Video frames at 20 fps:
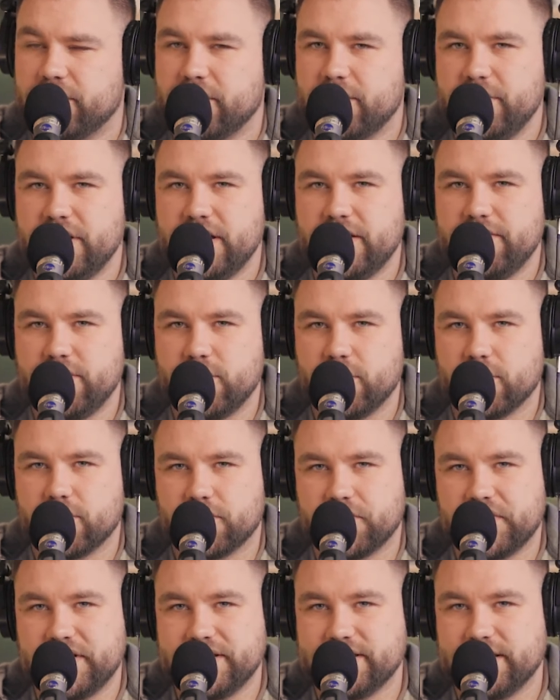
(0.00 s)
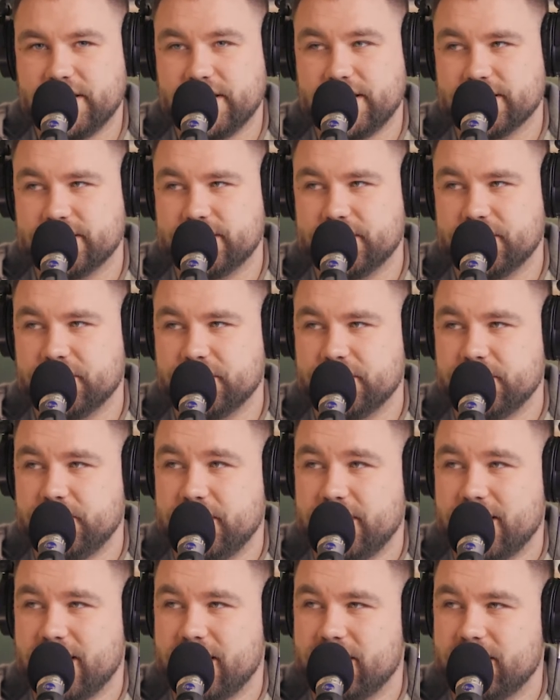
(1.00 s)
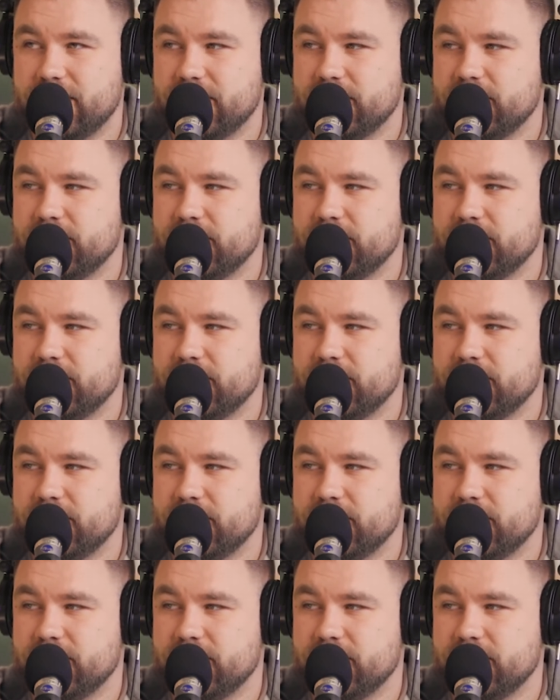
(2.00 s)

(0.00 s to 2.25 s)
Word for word: let me give you a reason to consider doing that.